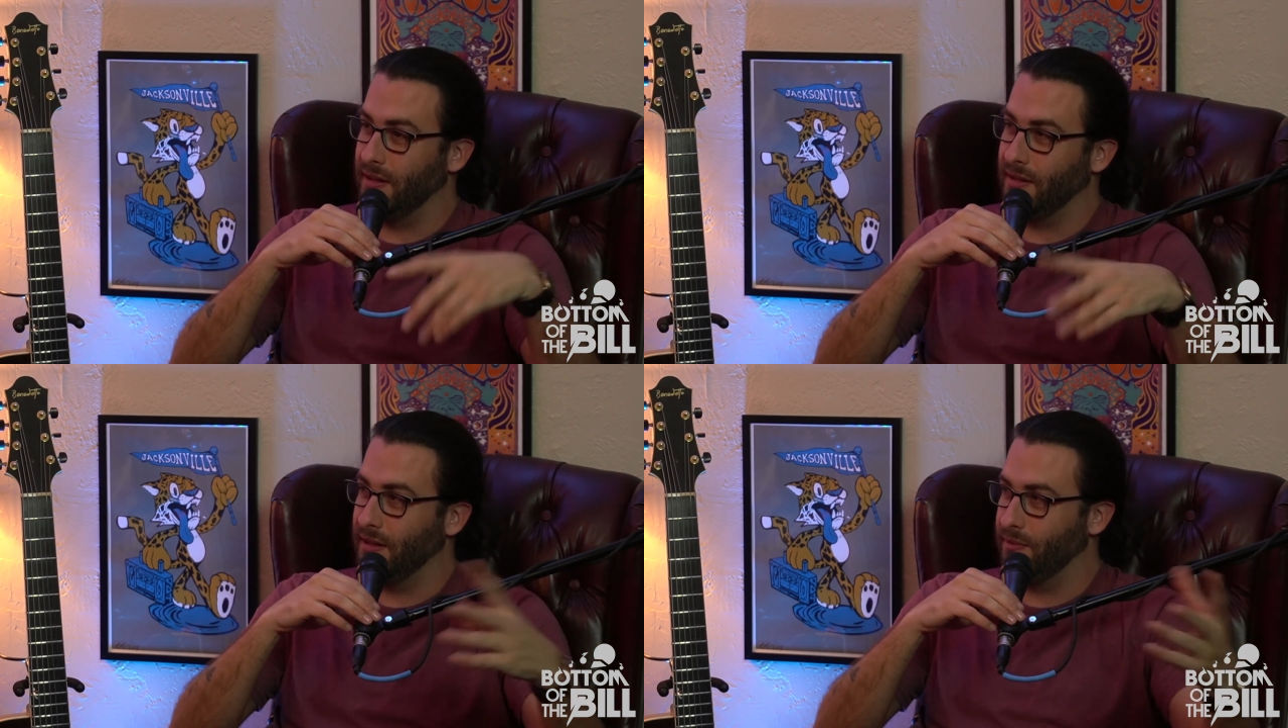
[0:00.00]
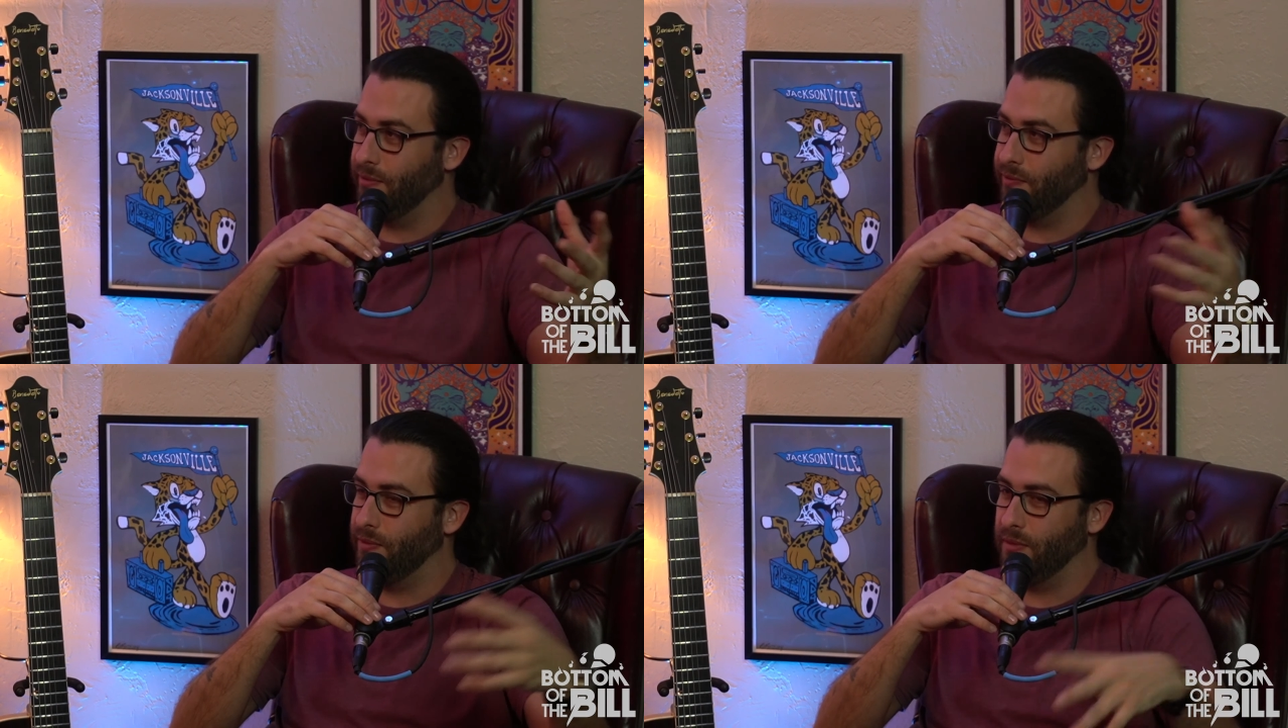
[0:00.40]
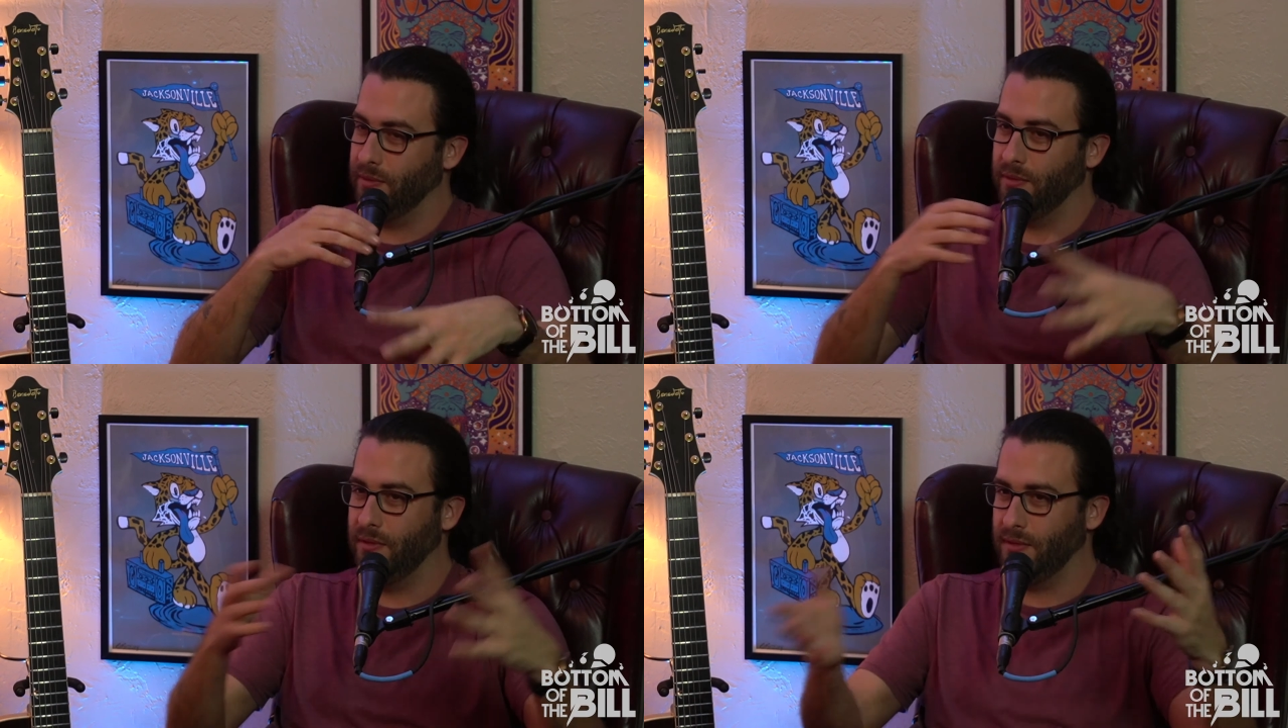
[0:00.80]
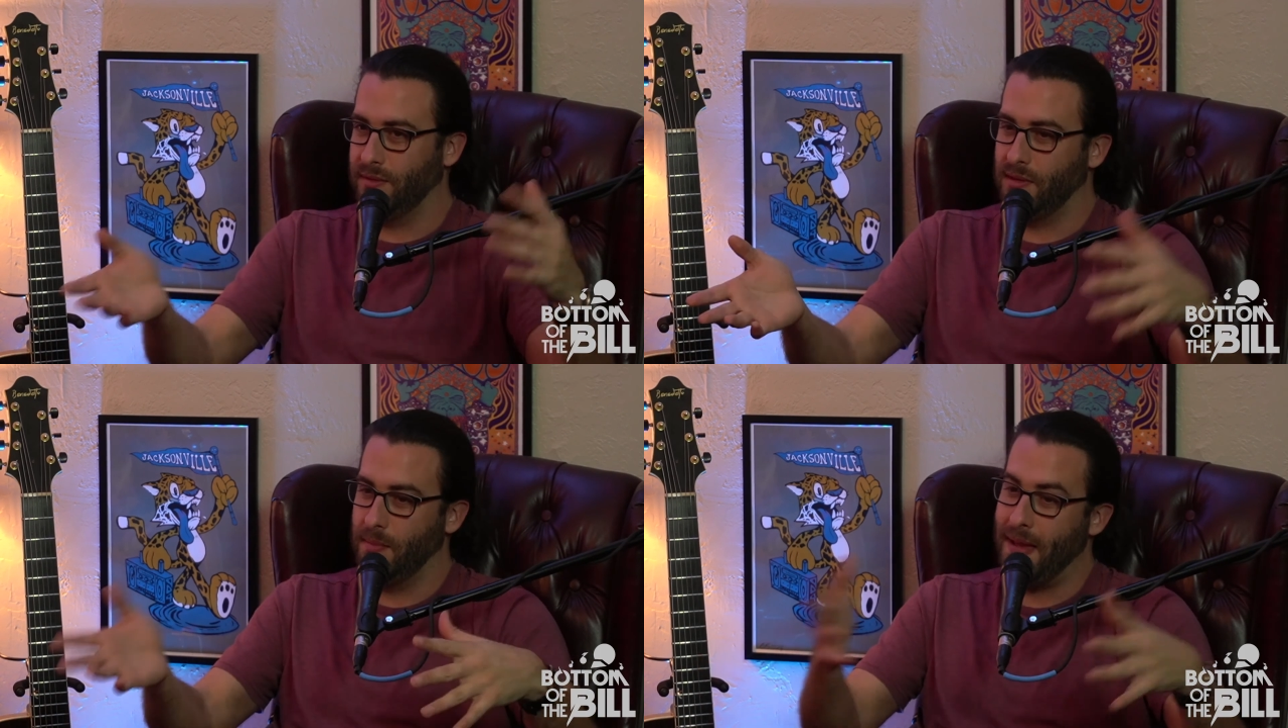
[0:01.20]
Like for
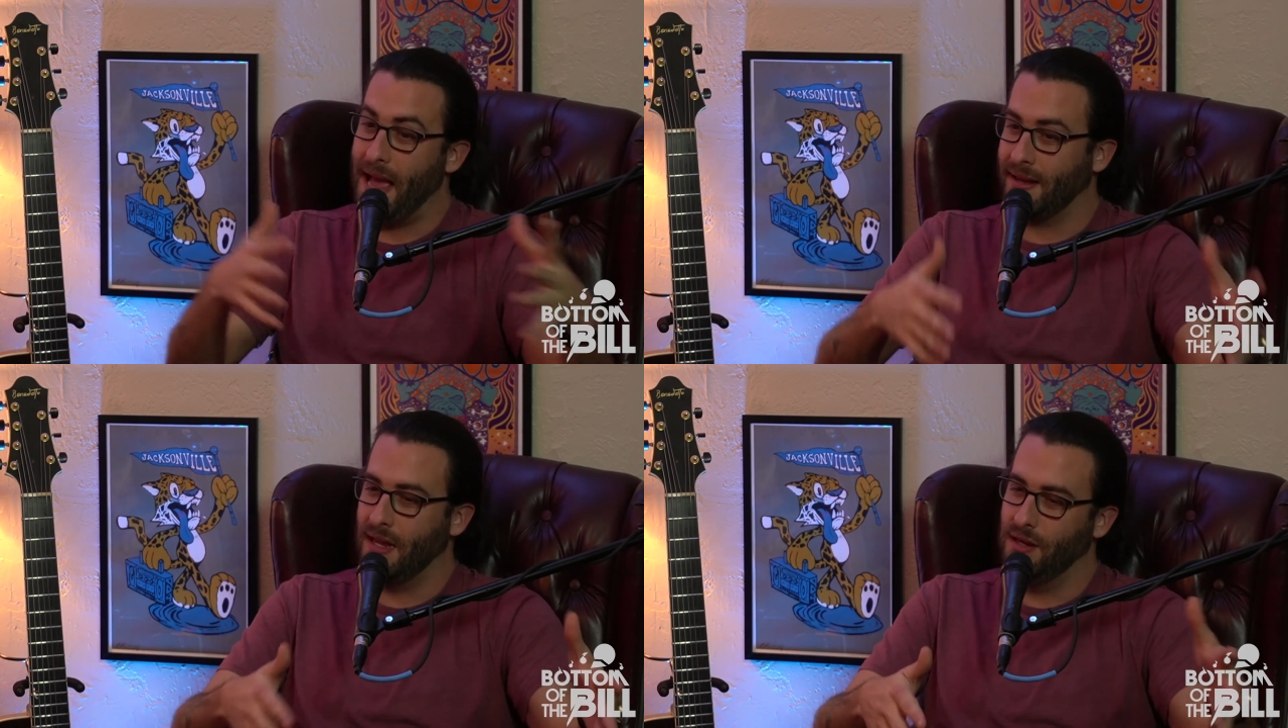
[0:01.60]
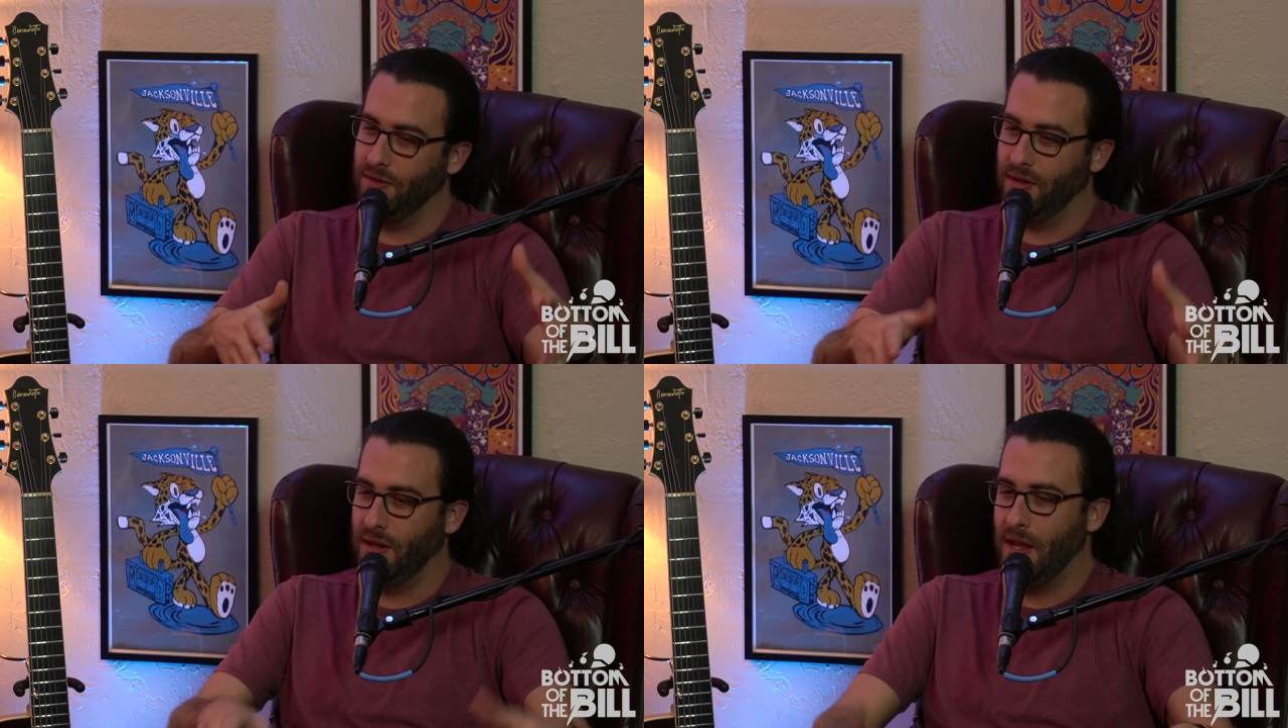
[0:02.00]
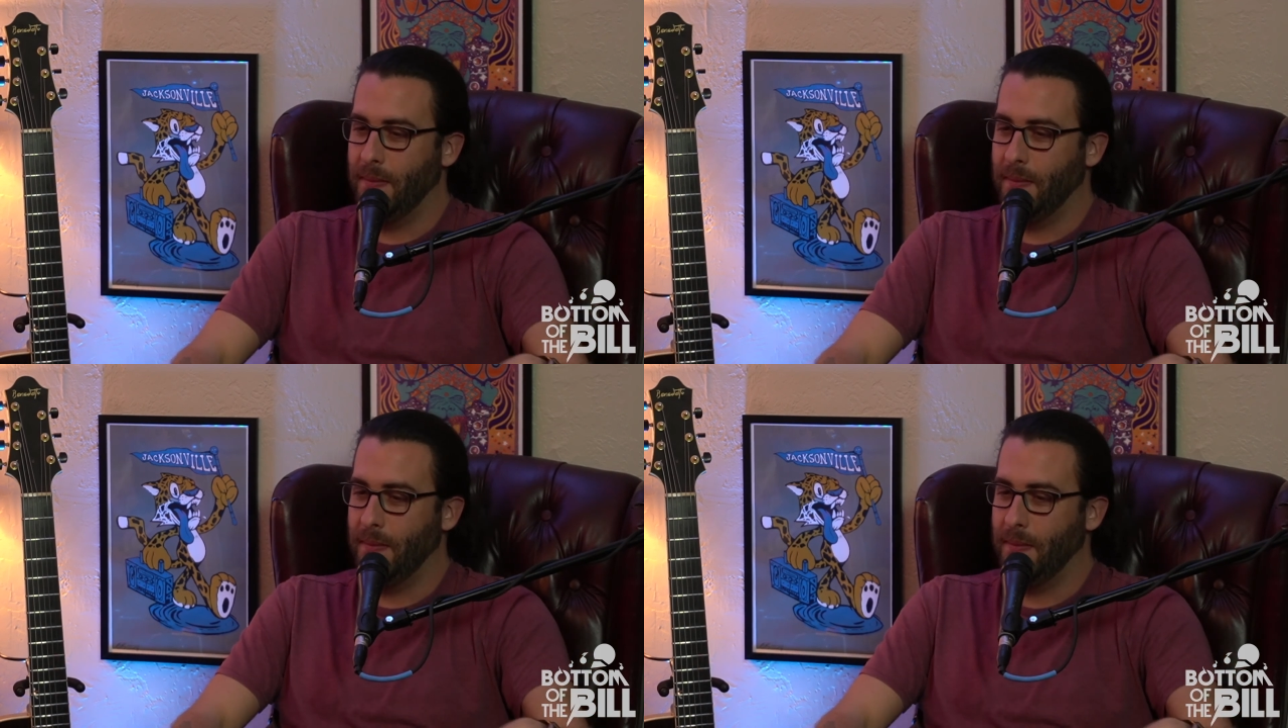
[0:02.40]
the back end of it.